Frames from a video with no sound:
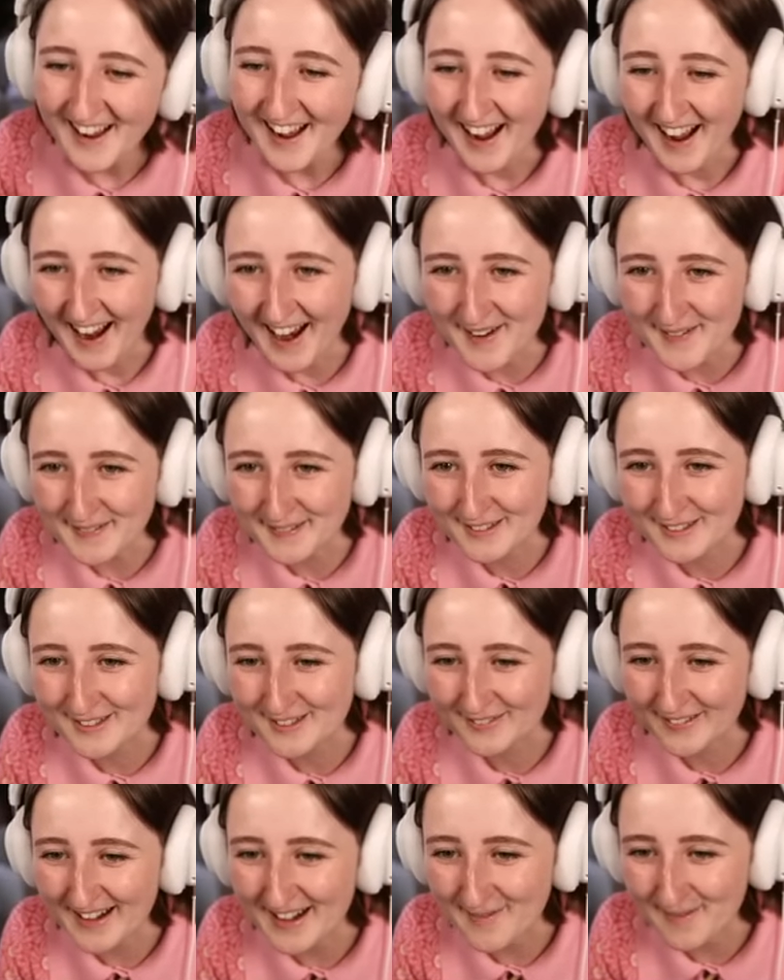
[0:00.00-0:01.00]
I'm
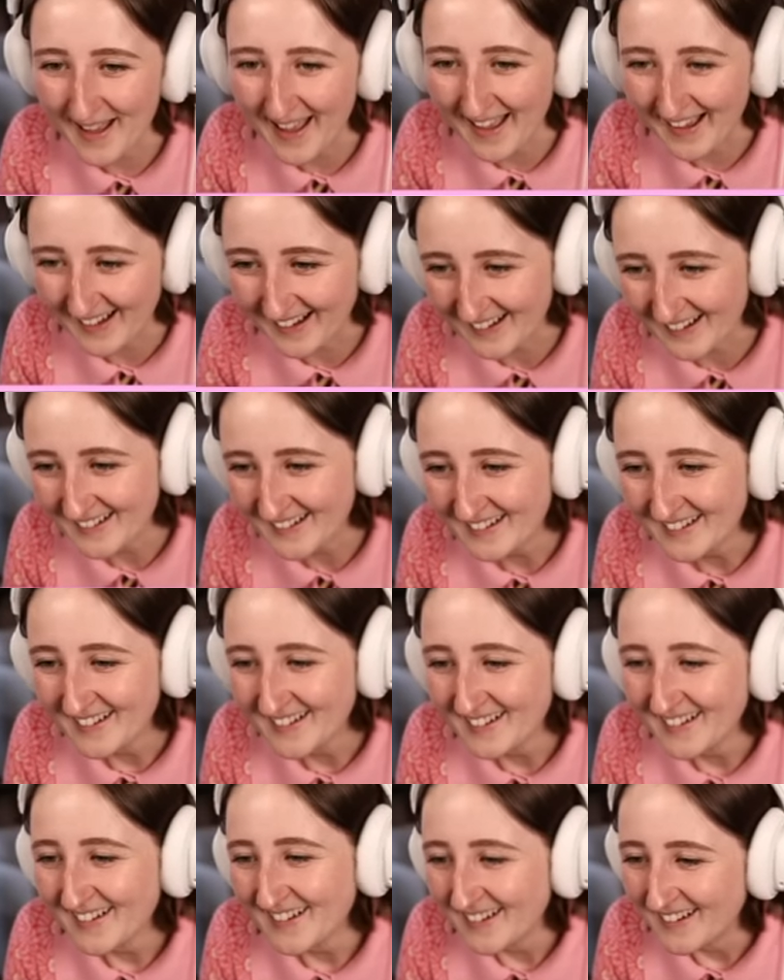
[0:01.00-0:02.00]
streaming!
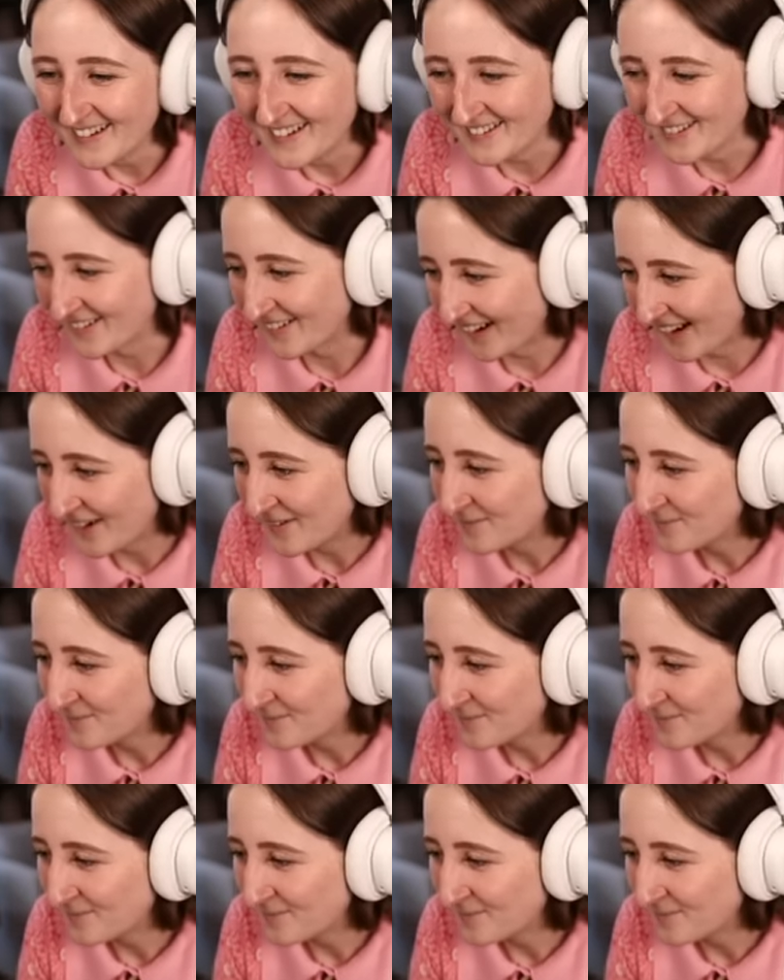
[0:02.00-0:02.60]
It's okay.